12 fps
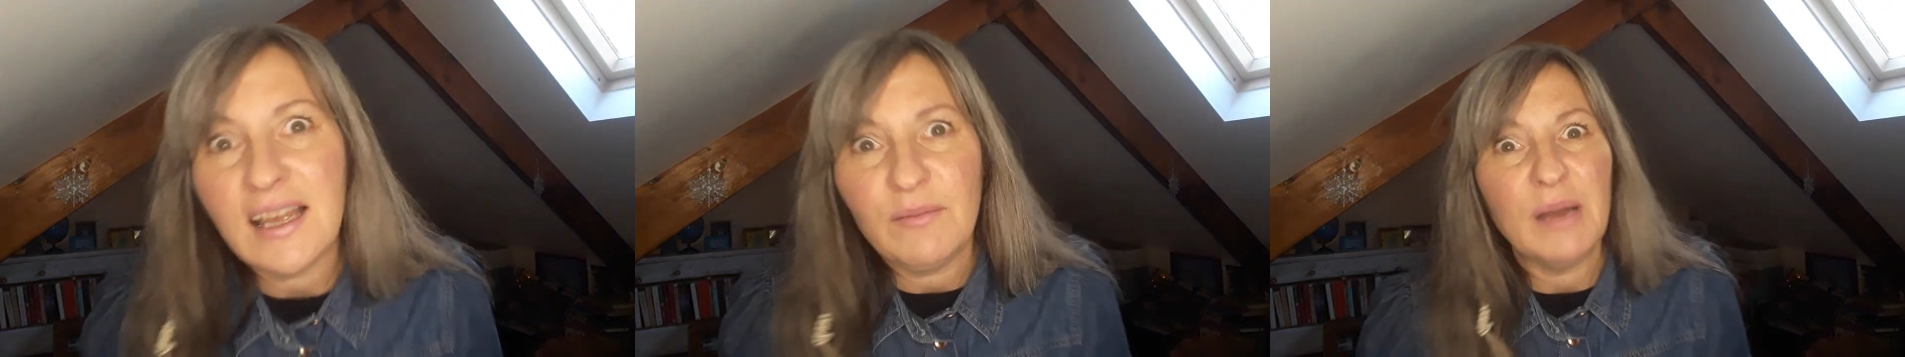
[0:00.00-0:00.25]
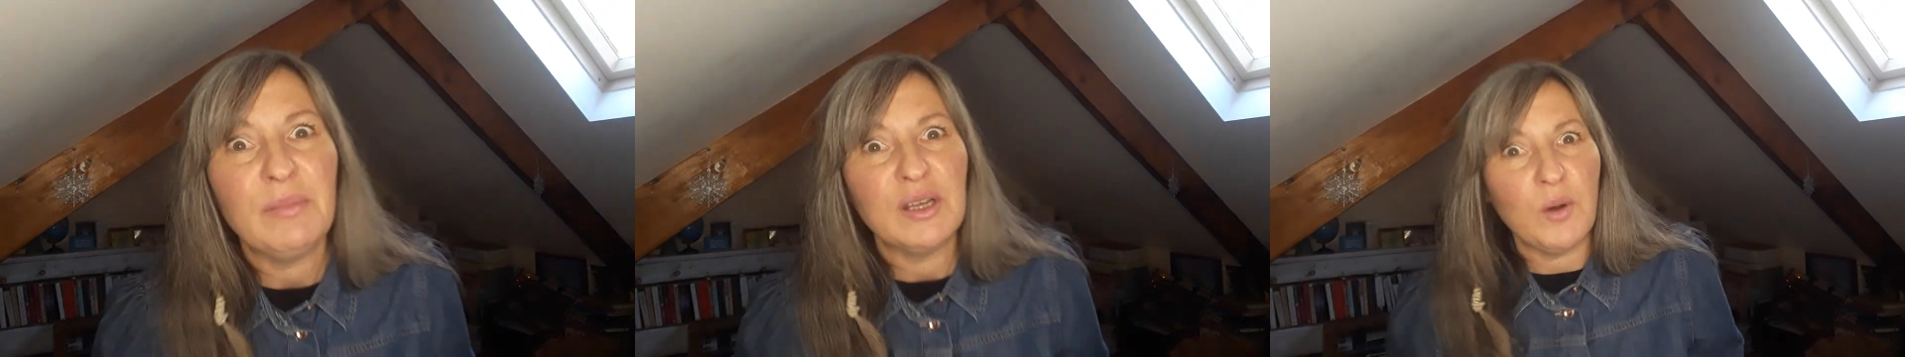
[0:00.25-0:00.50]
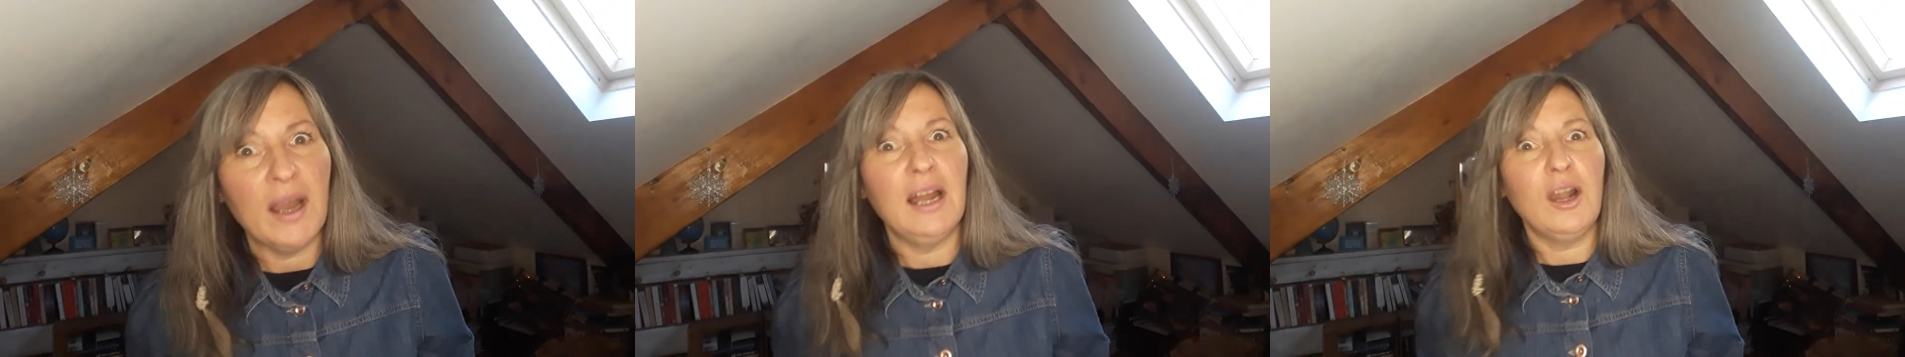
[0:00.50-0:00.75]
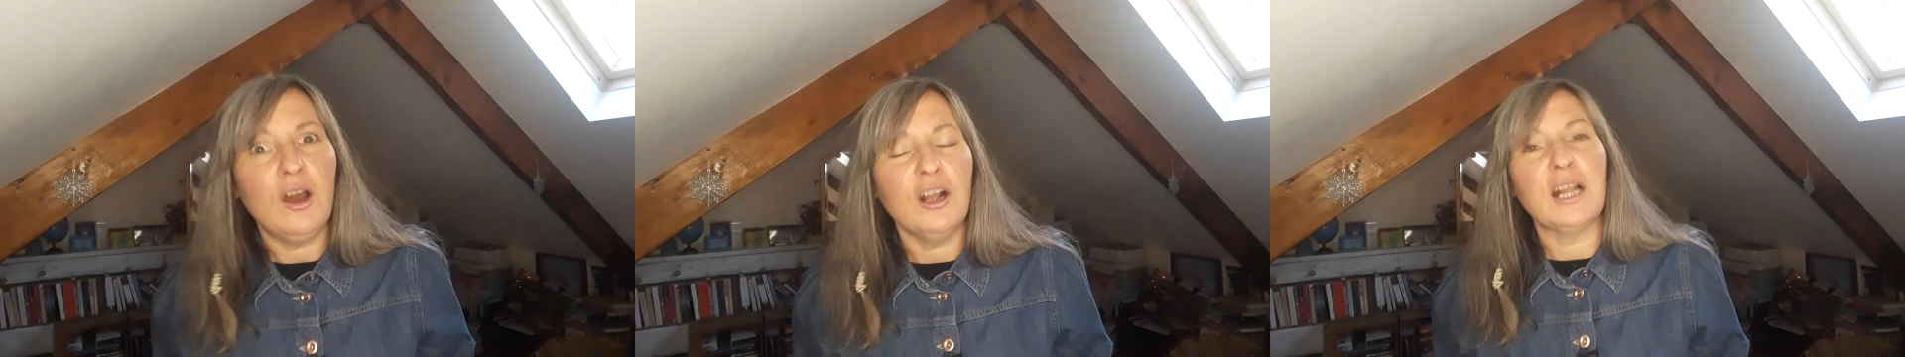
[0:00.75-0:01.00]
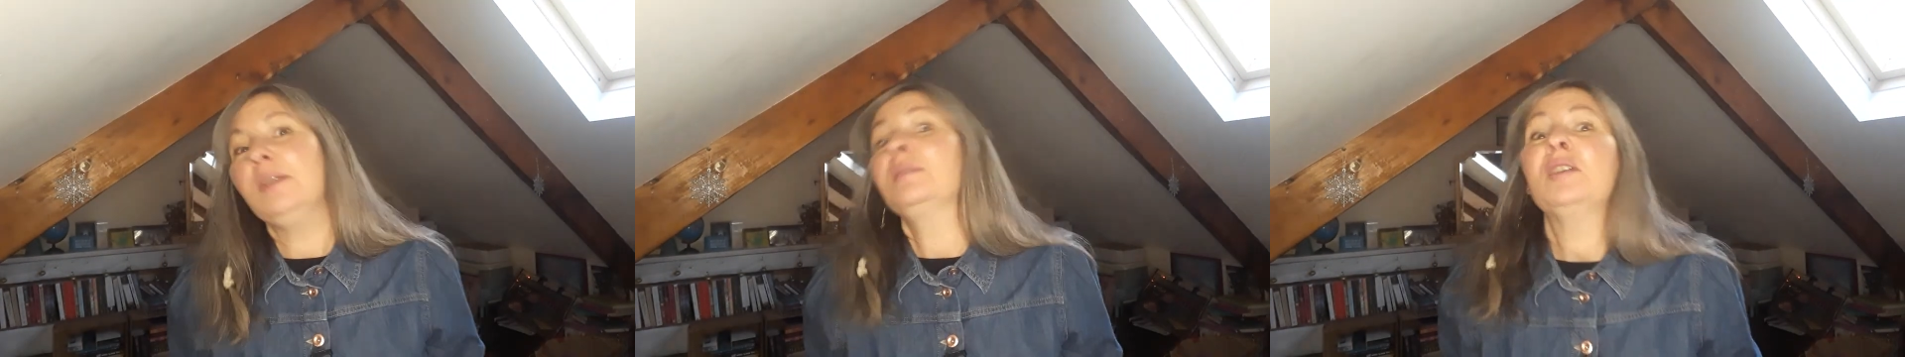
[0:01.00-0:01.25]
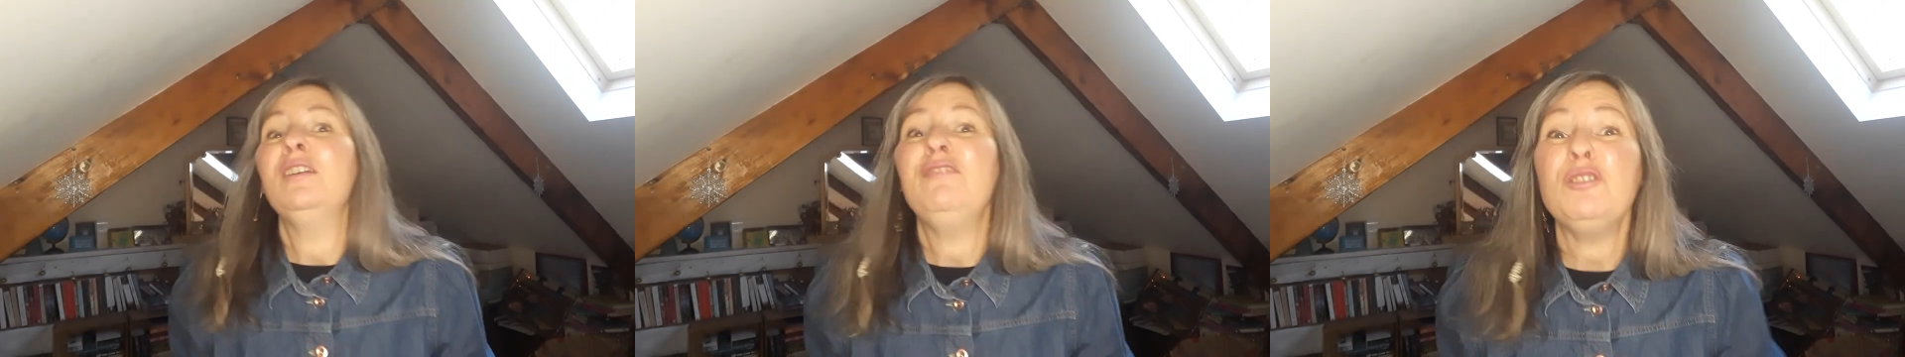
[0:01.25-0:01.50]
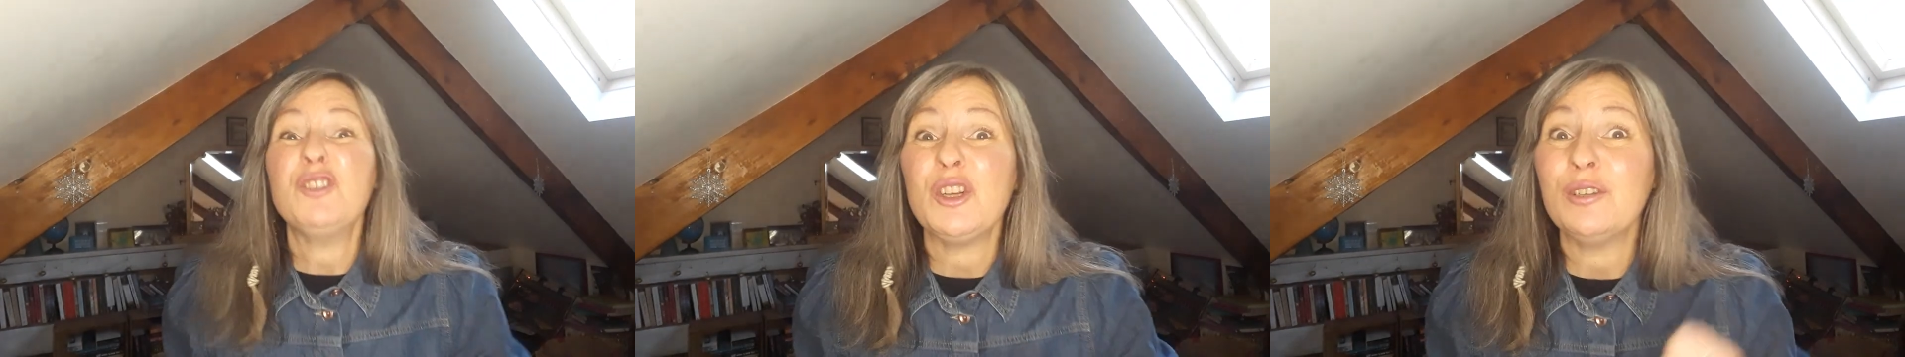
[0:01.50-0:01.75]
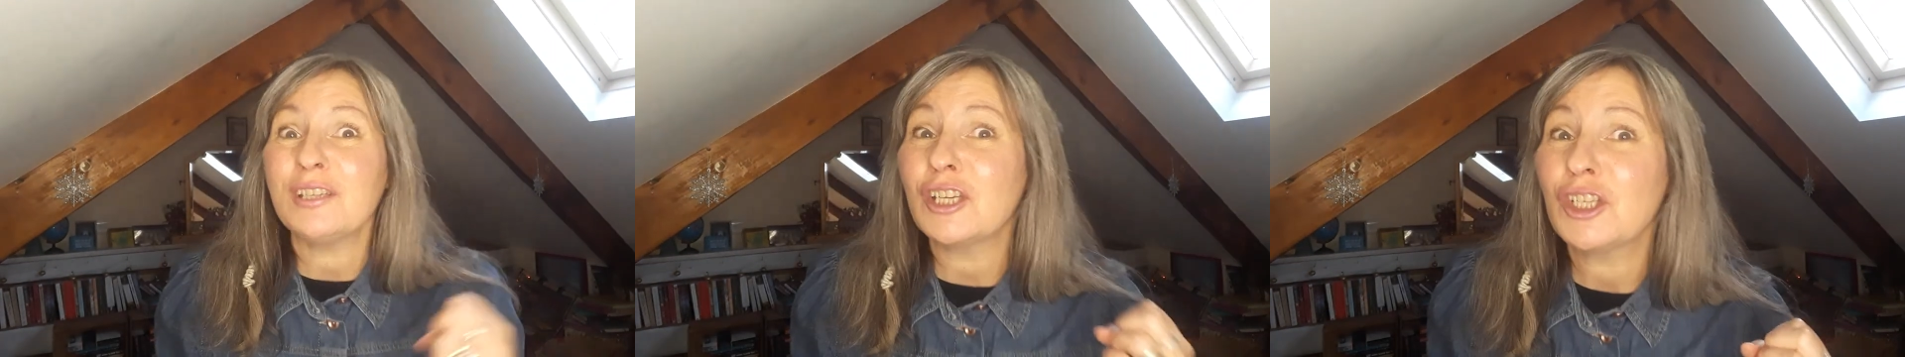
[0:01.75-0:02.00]
That might be quite a long clue. So if you
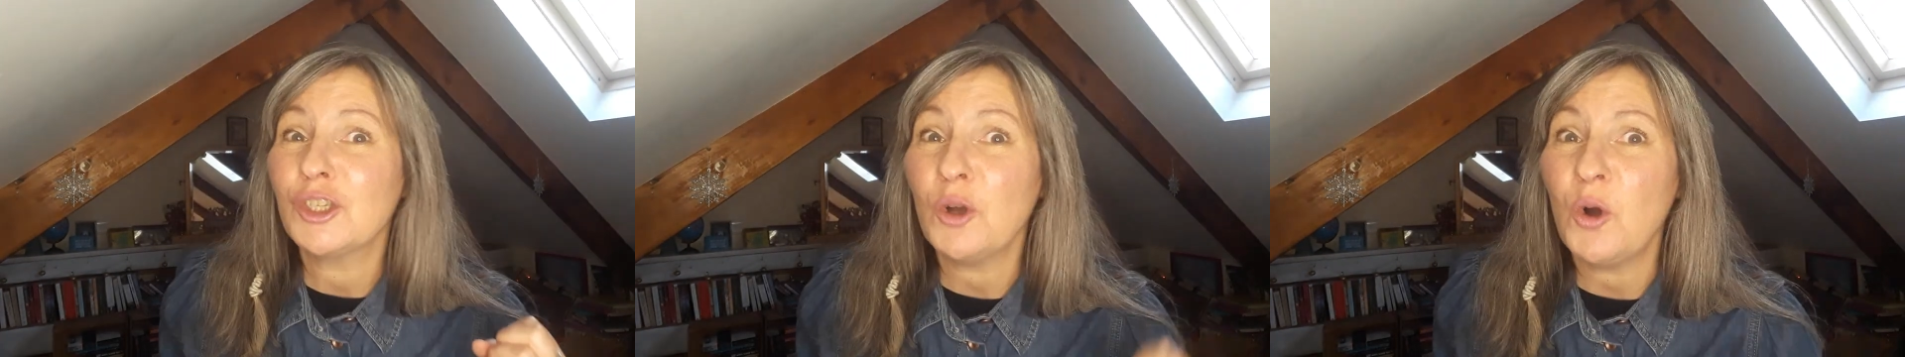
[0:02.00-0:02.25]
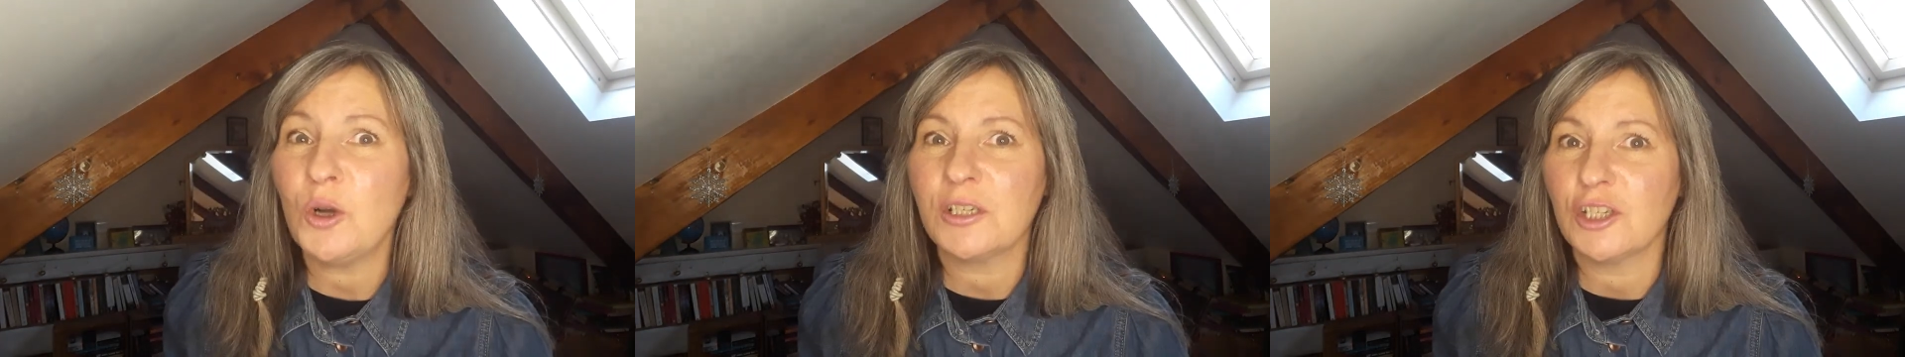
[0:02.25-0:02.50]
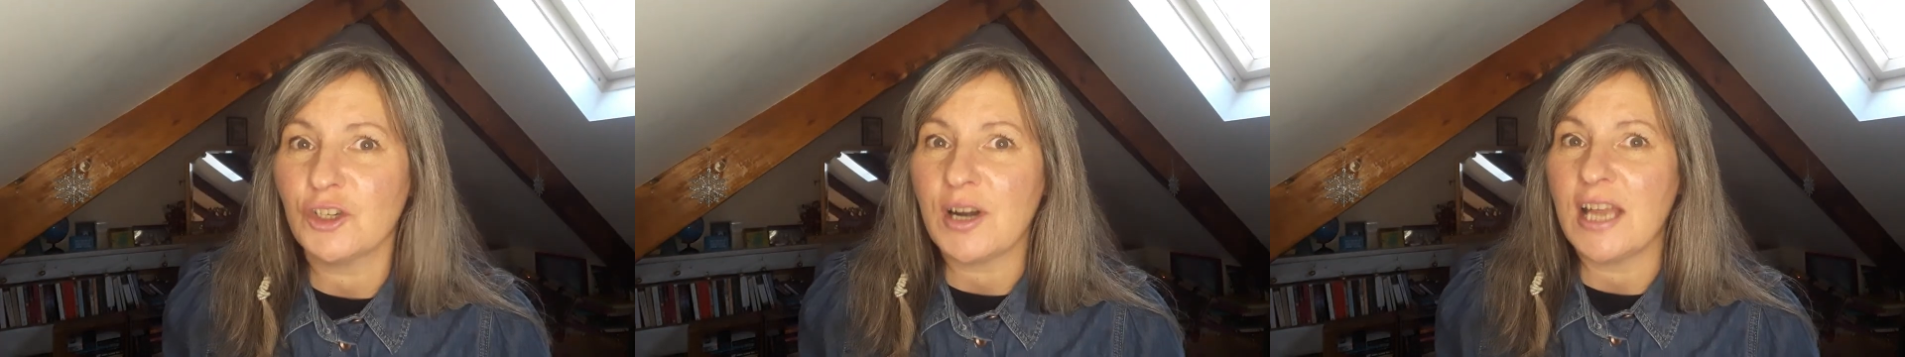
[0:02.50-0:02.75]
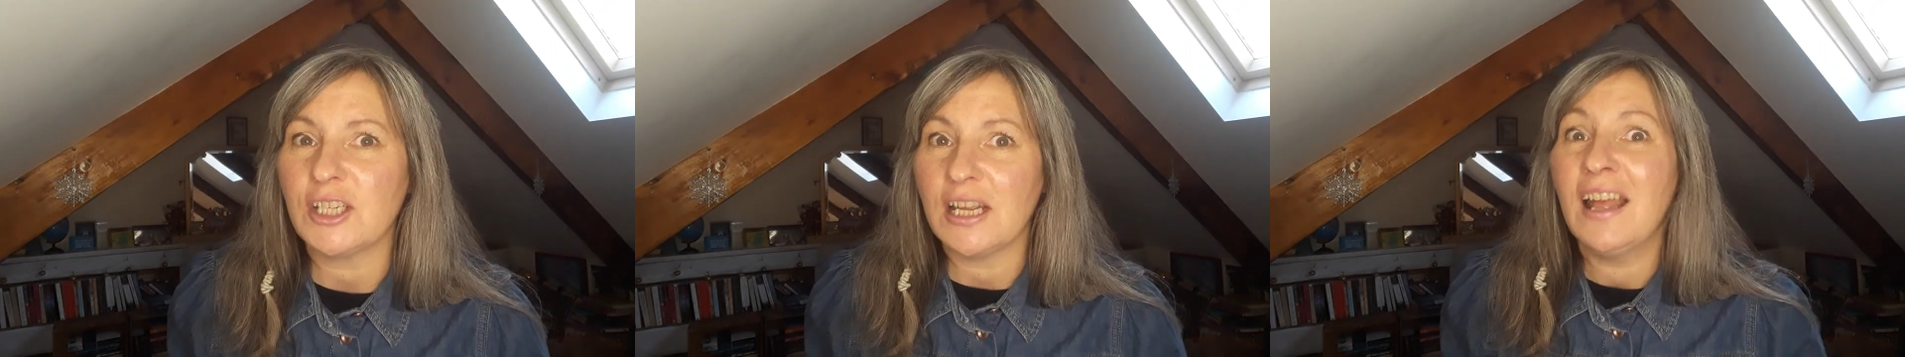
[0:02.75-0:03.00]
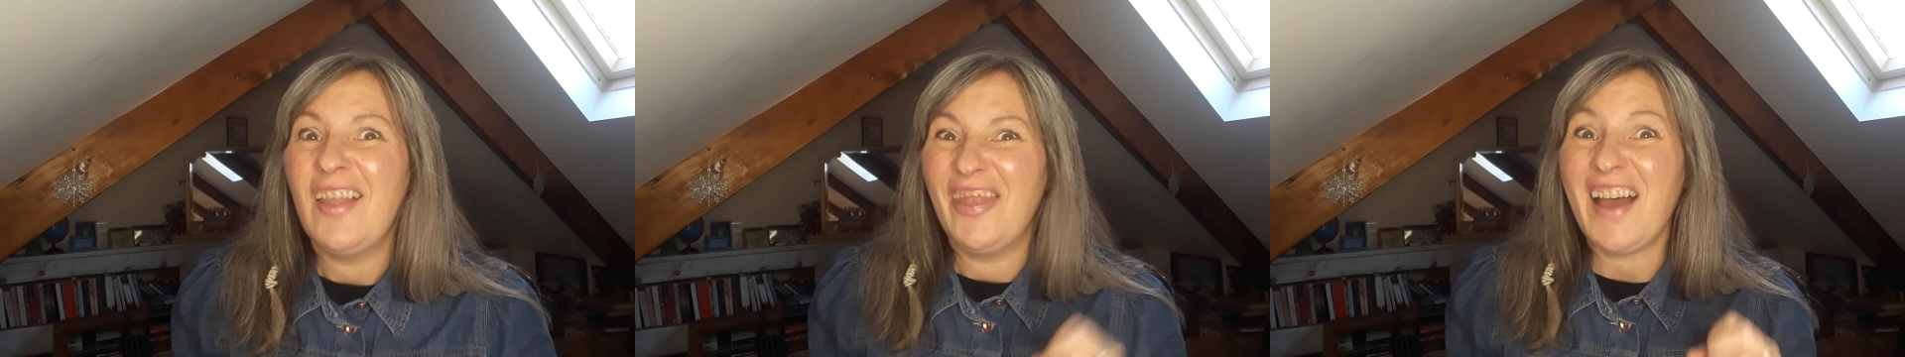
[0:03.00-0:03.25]
choose a short treasure,